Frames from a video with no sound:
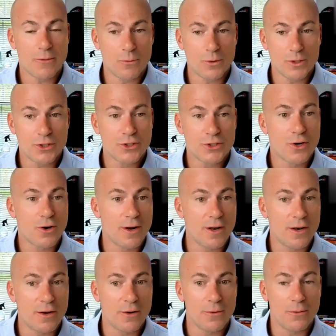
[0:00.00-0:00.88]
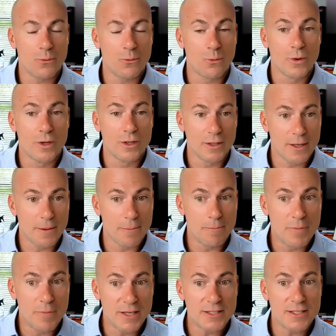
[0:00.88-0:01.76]
and which turned into really
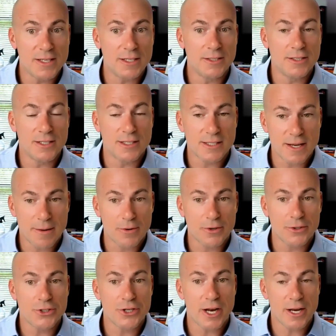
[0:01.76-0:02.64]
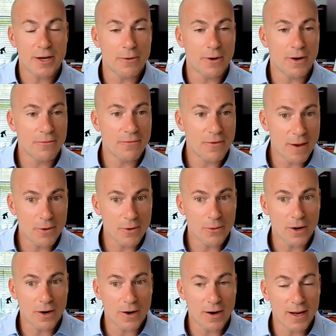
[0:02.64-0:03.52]
busy December, January,
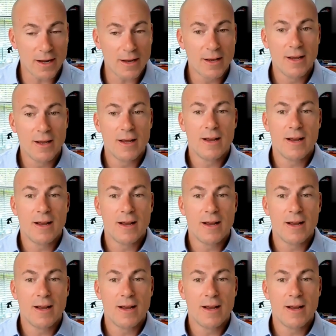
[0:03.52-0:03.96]
February